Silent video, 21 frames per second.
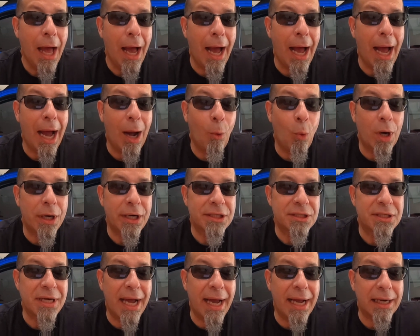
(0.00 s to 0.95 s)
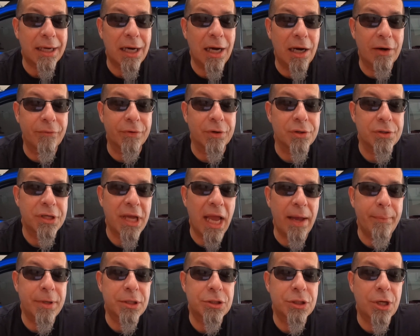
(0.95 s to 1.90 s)
Uh, what is not covered?
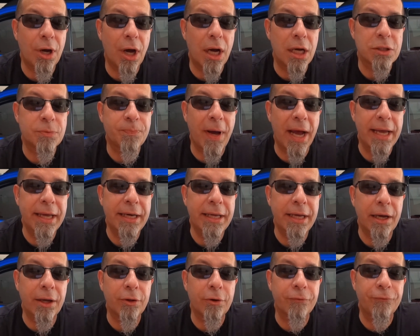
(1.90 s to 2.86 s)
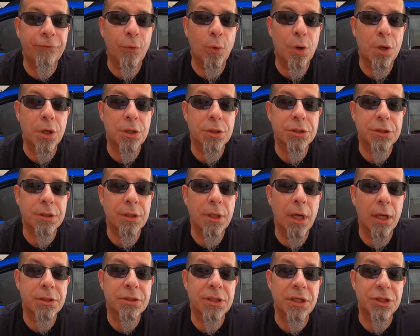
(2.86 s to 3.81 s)
Damage caused by any other force,
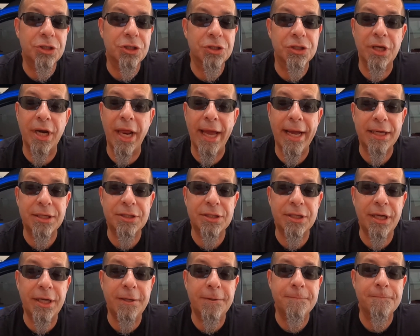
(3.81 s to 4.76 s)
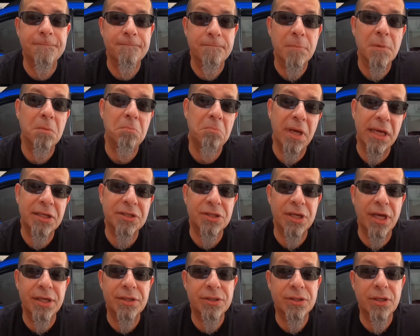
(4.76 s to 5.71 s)
such as an accident. Makes
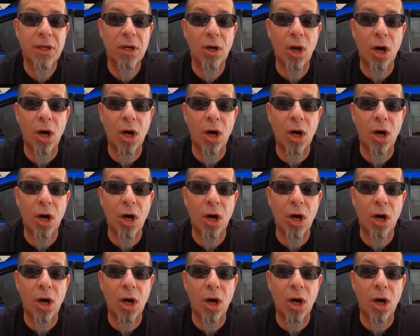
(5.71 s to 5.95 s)
sense.